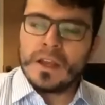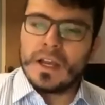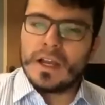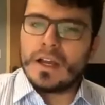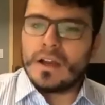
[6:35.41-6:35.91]

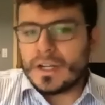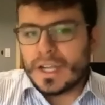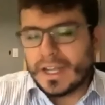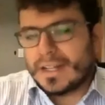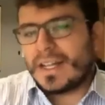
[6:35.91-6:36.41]
Uh,
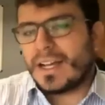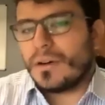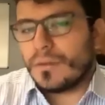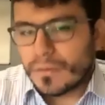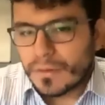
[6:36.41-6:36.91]
okay, and
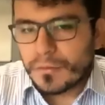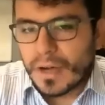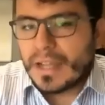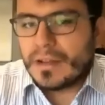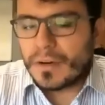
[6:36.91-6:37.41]
now
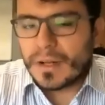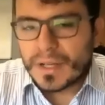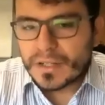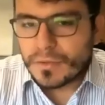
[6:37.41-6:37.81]
I already mentioned